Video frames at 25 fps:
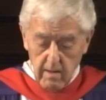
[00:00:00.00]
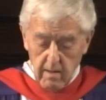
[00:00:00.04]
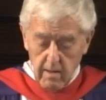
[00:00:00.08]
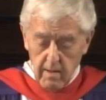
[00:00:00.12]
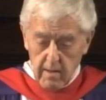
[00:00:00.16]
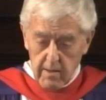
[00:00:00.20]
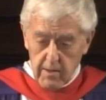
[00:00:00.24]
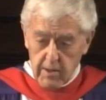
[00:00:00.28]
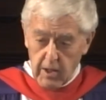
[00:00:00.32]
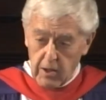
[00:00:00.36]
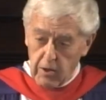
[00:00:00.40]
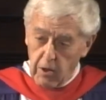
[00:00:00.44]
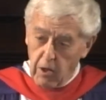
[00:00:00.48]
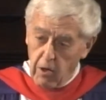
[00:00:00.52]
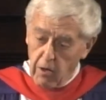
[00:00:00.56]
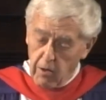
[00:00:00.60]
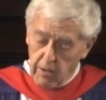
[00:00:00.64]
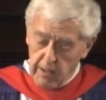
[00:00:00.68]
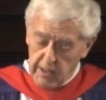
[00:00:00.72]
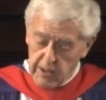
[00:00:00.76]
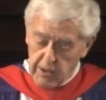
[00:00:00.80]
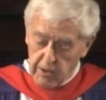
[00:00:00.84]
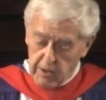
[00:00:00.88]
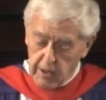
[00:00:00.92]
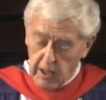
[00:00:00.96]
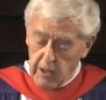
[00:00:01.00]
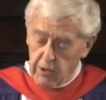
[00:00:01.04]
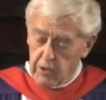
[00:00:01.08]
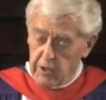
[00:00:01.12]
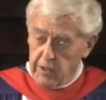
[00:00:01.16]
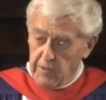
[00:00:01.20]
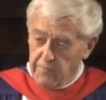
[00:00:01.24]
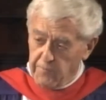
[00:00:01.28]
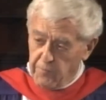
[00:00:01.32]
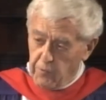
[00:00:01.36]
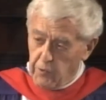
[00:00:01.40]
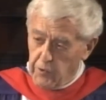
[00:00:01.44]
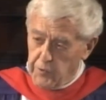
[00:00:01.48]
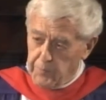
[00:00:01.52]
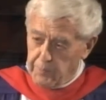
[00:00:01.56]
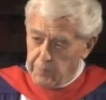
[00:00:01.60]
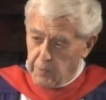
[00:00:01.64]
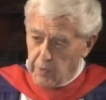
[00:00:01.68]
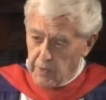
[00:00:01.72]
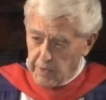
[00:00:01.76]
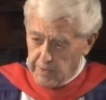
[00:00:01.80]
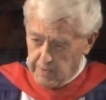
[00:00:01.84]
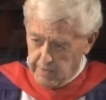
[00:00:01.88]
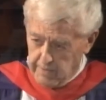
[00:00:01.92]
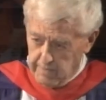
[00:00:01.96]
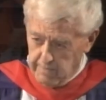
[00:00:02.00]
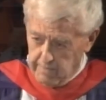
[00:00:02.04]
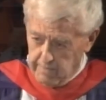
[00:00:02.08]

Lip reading: So long as you go to the 4th point.